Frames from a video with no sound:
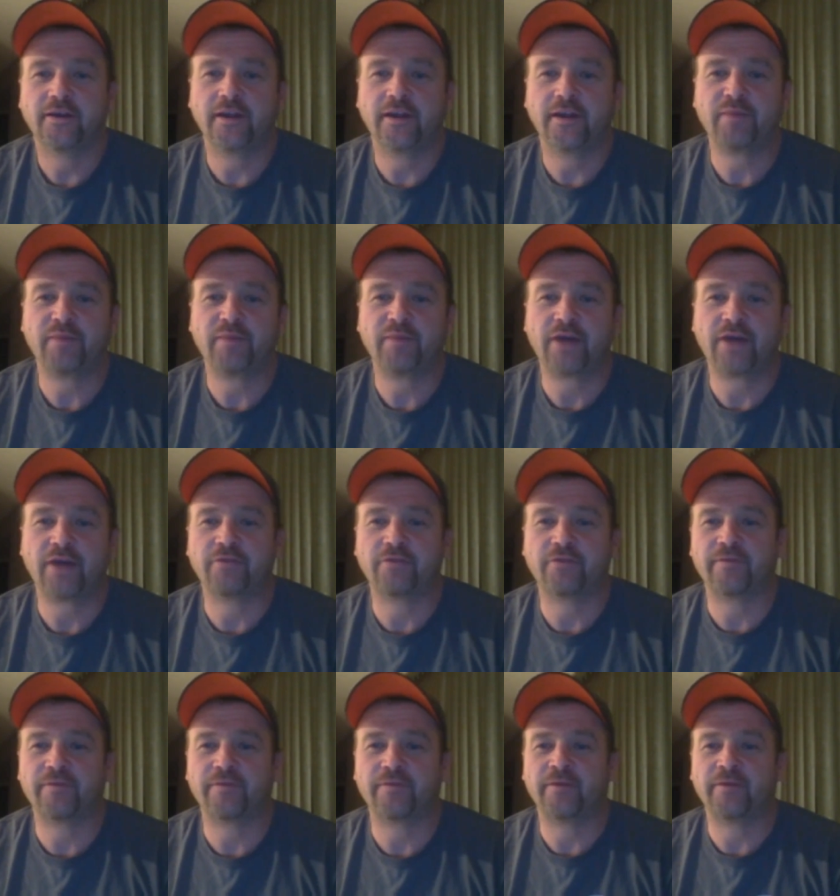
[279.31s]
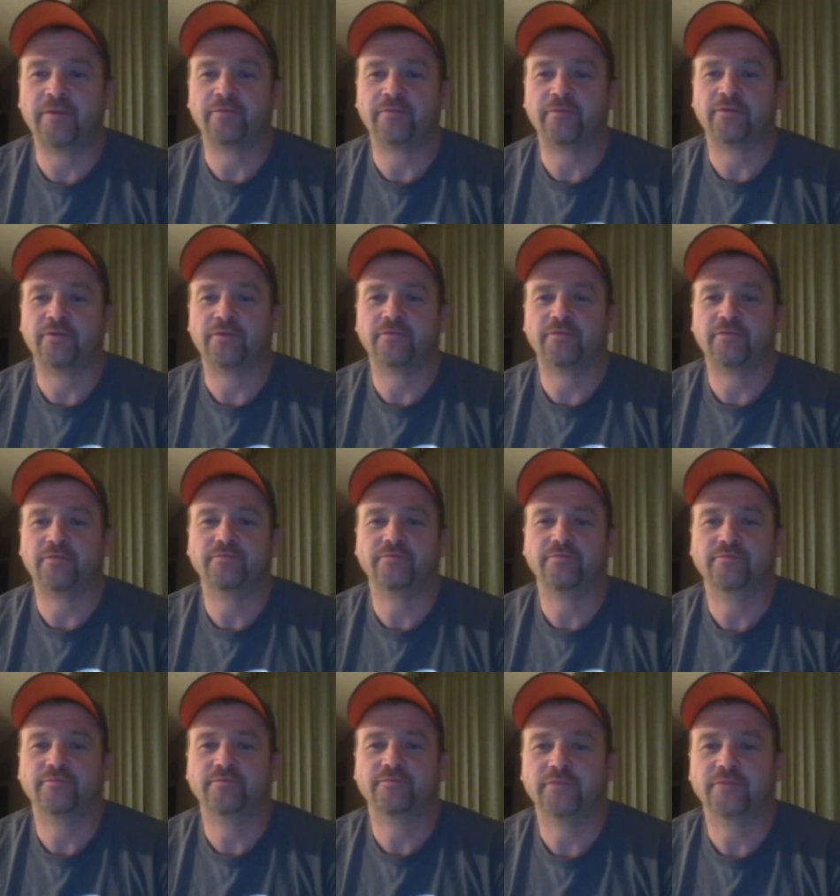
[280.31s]
any power from them. So,
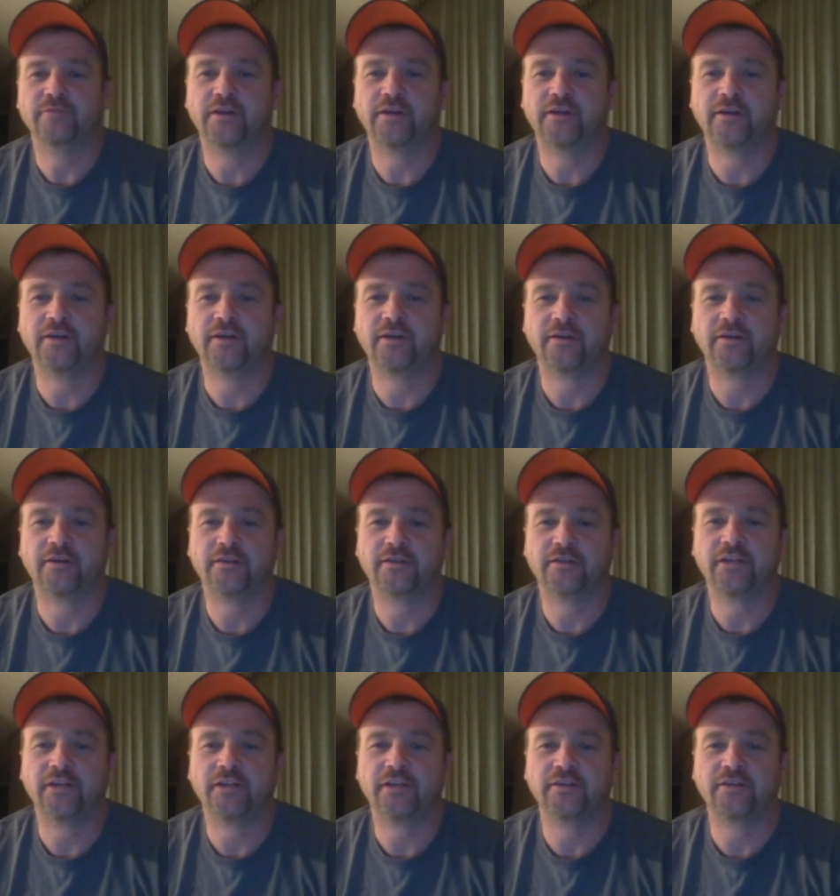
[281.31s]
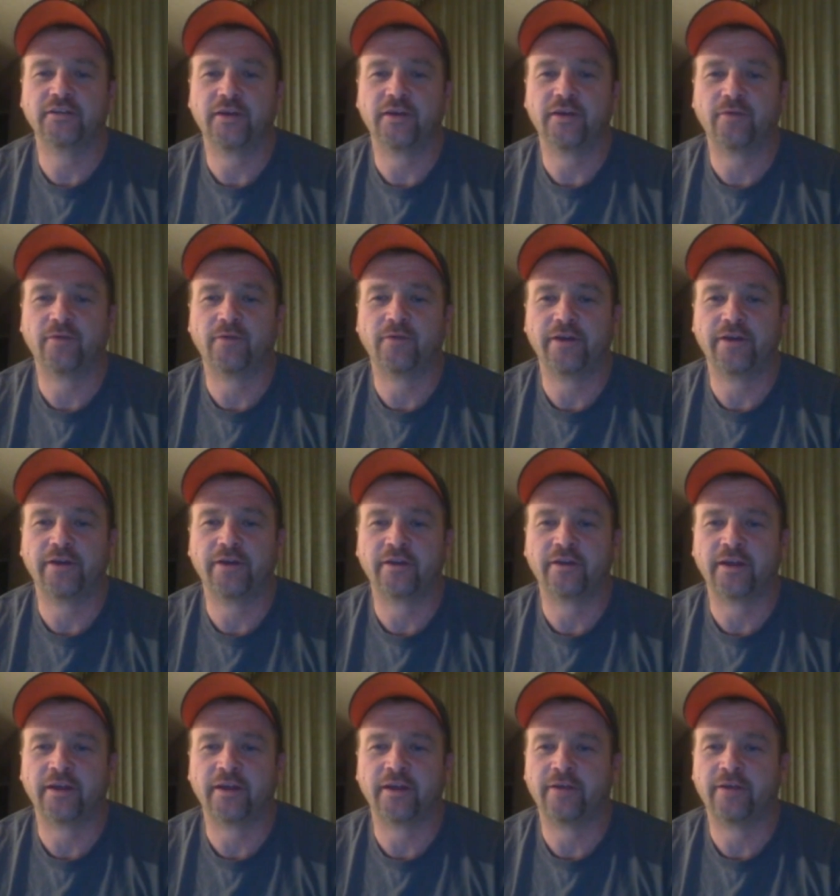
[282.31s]
gonna change that wiring
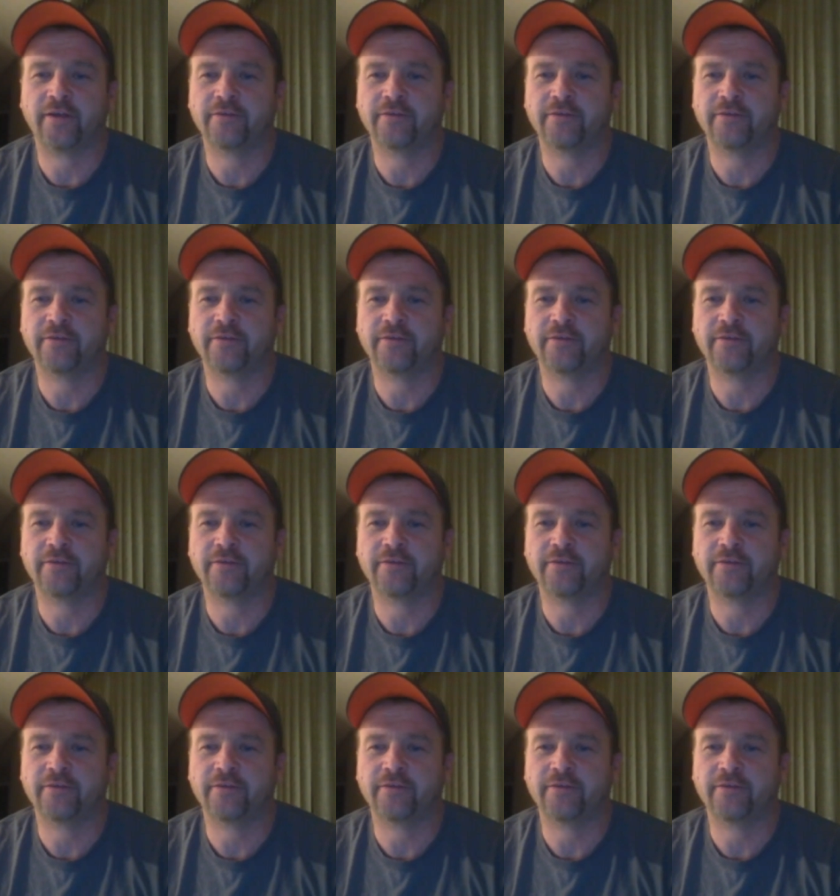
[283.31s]
I have.